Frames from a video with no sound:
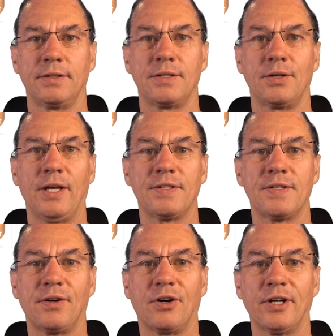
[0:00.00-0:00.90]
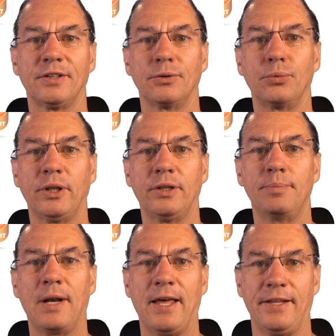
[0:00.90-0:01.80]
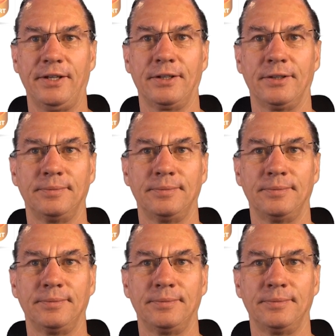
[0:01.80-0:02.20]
So let's start with the planning.